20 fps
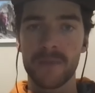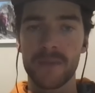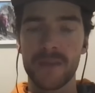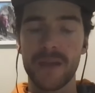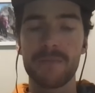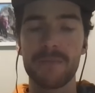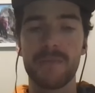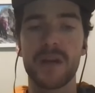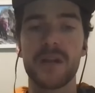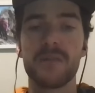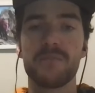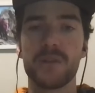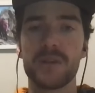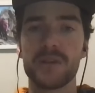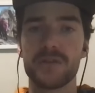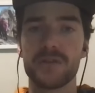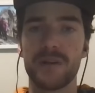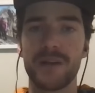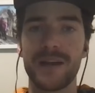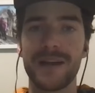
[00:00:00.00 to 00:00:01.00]
that money
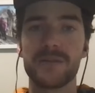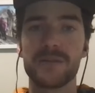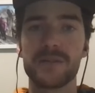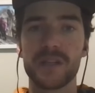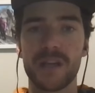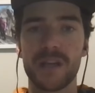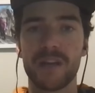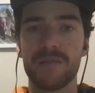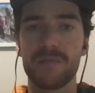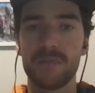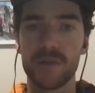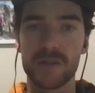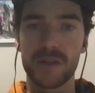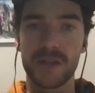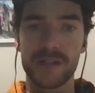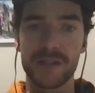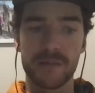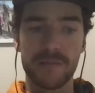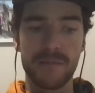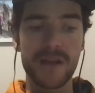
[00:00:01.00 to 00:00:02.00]
printer allows the government
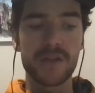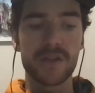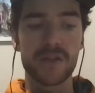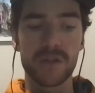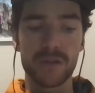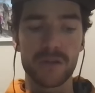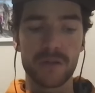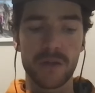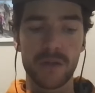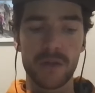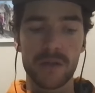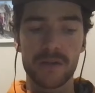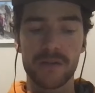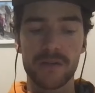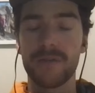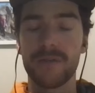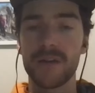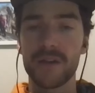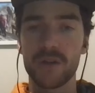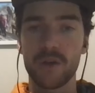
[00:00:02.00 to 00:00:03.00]
as i mentioned to
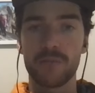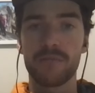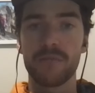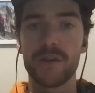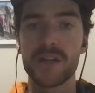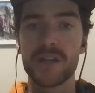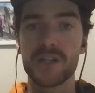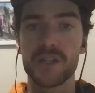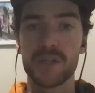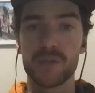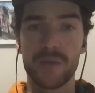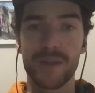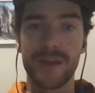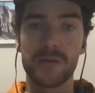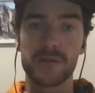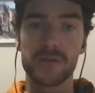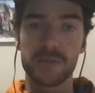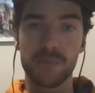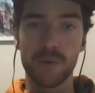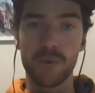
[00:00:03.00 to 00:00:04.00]
fund operations
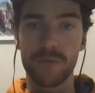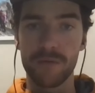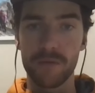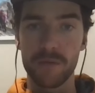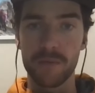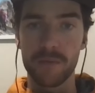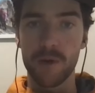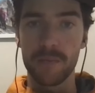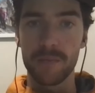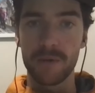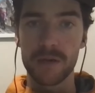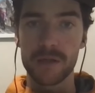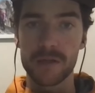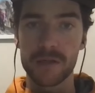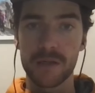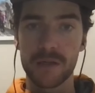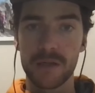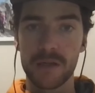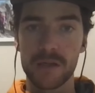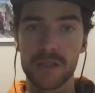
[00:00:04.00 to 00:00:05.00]
without support from the
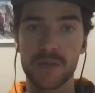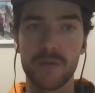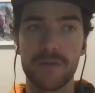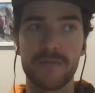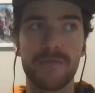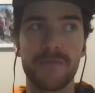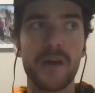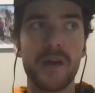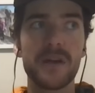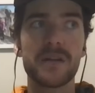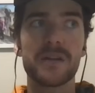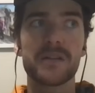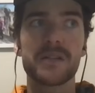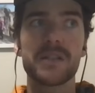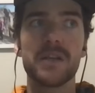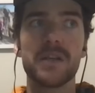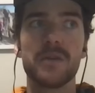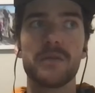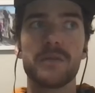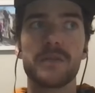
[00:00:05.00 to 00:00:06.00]
populace so we find
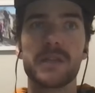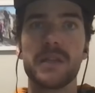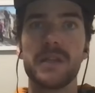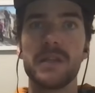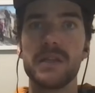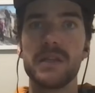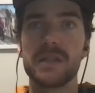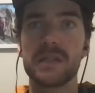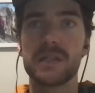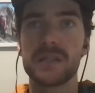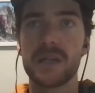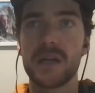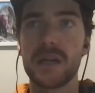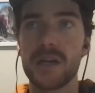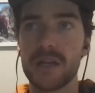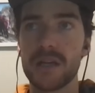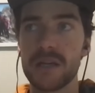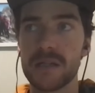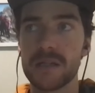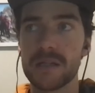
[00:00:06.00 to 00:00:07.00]
ourselves in these
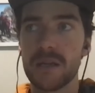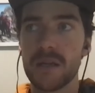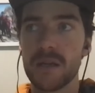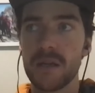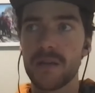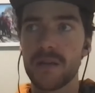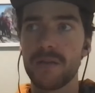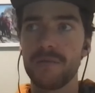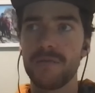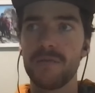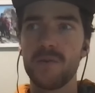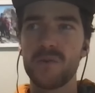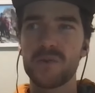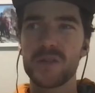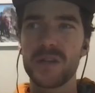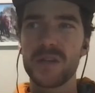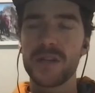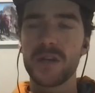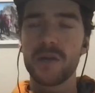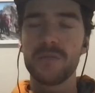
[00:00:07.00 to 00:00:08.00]
societies that
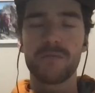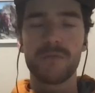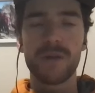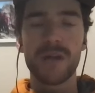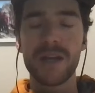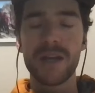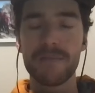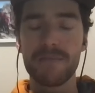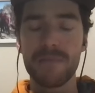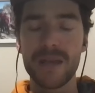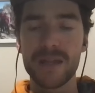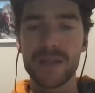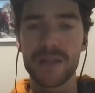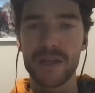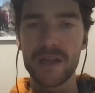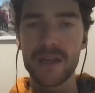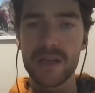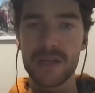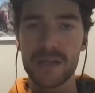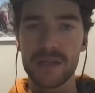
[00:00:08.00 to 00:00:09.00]
unfortunately don't really meet the
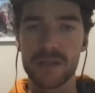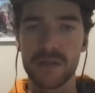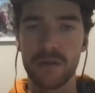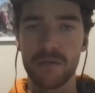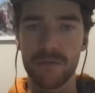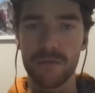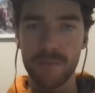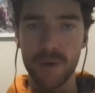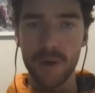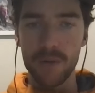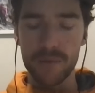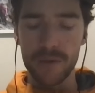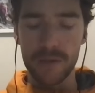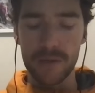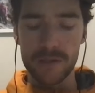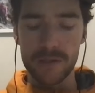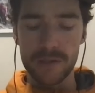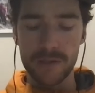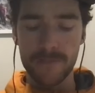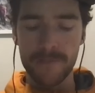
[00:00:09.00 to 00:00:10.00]
needs of the
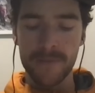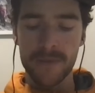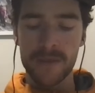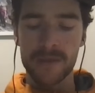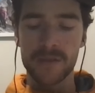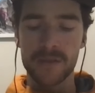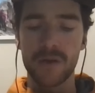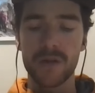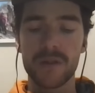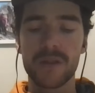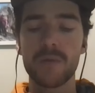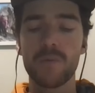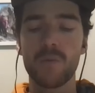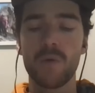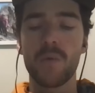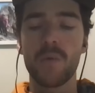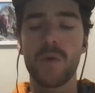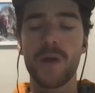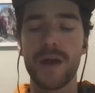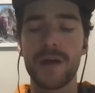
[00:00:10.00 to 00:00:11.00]
populace. So I think
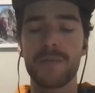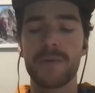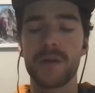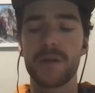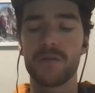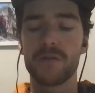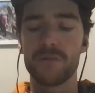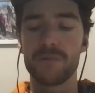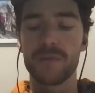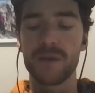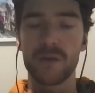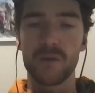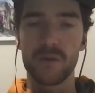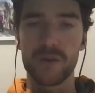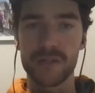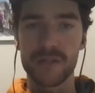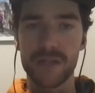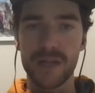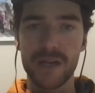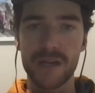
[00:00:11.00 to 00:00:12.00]
what will happen under a
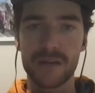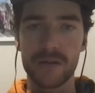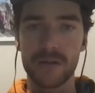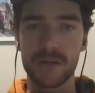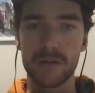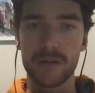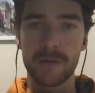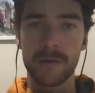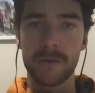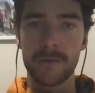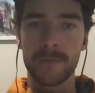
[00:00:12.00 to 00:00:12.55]
Bitcoin standard